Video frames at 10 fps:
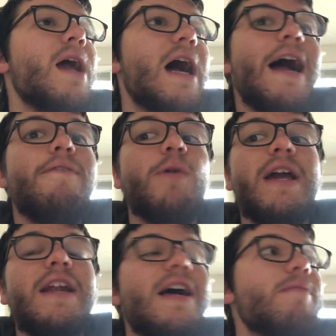I ran
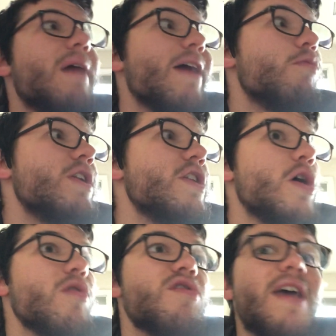it on my
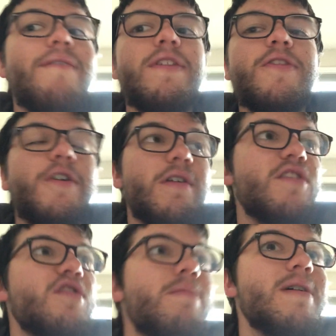Windows 7
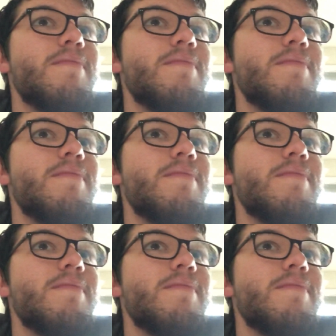32-bit